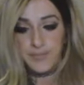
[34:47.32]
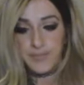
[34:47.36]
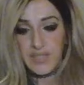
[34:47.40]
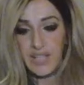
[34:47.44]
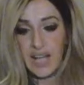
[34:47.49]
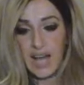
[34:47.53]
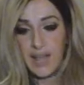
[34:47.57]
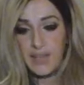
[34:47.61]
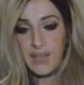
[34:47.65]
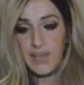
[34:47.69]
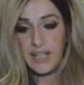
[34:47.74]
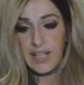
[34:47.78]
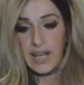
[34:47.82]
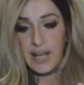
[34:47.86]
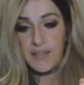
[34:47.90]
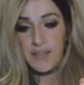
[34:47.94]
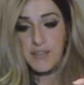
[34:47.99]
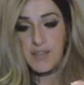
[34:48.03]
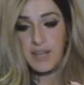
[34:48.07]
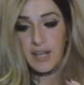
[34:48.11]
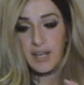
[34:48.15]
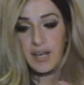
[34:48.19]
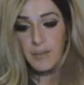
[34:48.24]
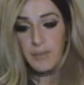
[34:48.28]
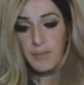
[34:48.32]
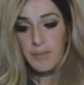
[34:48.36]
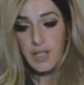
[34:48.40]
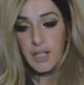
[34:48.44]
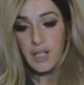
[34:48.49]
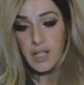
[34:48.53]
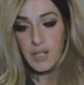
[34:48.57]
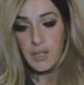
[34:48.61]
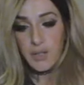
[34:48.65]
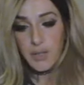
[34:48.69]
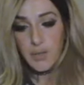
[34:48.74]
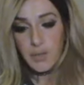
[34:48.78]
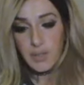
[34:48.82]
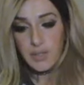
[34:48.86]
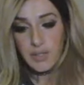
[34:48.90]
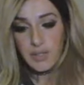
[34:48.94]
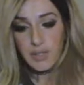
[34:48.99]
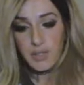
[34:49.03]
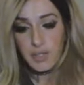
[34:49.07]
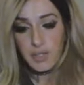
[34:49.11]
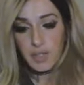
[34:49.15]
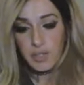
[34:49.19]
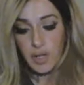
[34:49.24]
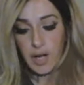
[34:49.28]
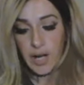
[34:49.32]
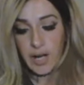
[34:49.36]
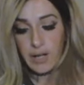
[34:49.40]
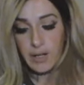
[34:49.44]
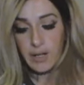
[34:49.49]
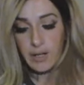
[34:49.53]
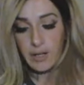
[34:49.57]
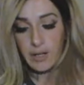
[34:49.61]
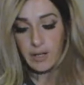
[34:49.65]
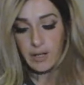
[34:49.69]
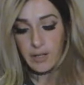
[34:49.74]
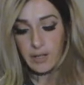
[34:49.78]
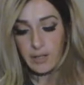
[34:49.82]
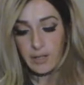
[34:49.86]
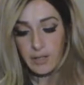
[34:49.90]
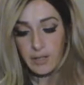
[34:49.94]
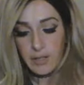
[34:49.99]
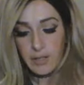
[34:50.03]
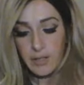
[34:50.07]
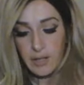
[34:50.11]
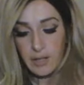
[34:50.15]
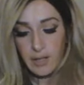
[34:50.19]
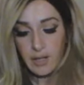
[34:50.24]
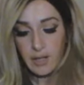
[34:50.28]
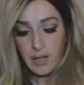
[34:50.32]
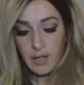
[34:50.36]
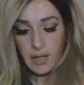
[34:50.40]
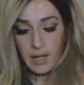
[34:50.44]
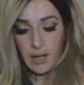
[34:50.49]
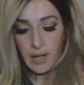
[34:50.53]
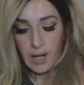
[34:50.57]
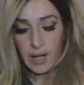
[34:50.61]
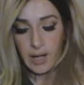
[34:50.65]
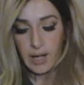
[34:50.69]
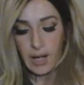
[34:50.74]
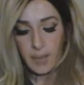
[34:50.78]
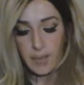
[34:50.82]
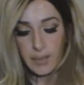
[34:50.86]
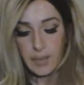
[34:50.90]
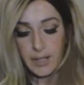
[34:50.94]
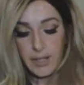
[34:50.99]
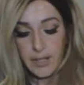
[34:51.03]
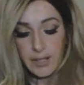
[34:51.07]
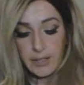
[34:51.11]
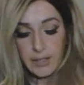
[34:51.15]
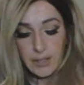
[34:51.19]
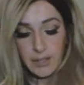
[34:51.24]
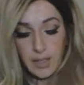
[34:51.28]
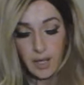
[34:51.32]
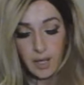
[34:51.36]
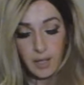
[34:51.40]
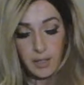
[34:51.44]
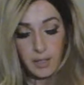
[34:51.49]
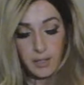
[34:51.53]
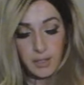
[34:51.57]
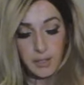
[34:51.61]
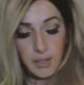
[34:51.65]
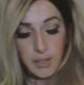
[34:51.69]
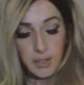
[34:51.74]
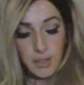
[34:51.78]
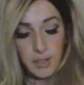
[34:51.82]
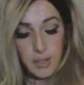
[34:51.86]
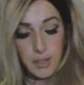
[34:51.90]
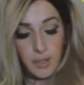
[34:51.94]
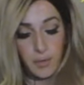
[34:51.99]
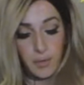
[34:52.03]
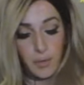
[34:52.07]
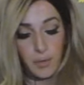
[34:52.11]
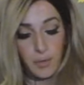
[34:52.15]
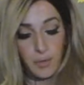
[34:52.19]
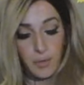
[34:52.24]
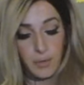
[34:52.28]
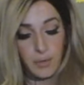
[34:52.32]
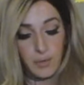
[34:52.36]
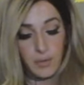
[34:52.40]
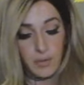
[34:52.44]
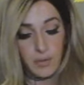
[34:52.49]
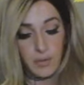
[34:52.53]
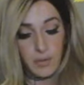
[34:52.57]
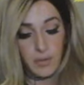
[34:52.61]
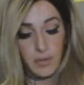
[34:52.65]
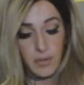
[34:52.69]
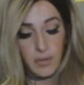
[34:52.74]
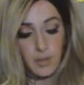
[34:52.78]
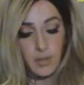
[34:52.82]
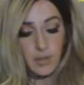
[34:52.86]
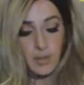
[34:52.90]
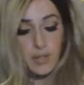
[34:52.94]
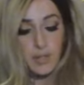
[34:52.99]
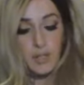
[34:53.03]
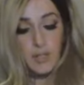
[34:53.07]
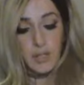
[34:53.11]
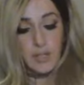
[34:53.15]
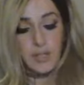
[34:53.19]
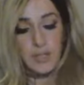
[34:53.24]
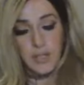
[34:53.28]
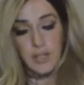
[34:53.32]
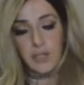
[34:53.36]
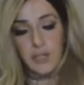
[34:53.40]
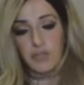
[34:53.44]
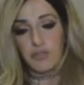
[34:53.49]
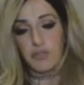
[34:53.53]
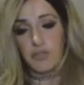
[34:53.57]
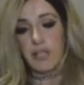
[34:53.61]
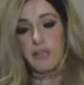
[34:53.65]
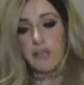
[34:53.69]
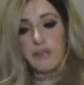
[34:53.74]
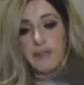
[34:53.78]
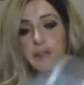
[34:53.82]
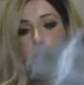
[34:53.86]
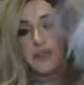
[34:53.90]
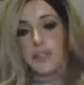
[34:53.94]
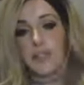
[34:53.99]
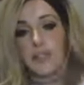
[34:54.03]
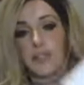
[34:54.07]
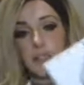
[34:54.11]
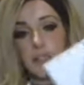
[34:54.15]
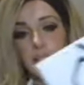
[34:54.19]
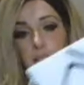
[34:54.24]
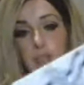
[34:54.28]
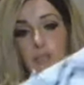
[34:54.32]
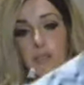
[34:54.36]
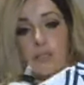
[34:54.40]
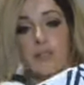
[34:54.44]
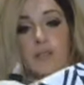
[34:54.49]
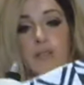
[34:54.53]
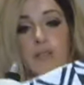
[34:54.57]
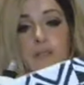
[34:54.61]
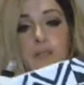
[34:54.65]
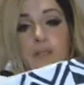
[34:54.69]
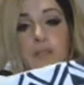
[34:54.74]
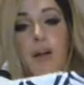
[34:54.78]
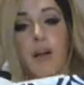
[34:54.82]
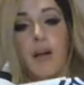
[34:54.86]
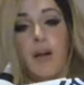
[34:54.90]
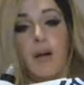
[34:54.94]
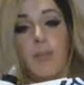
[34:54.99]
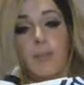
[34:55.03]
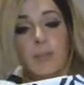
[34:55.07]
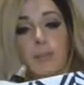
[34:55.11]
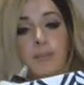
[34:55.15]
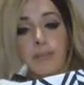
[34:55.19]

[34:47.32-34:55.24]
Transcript: And then I think I'm going to use the strainer, and I'm going to get the colors to drift from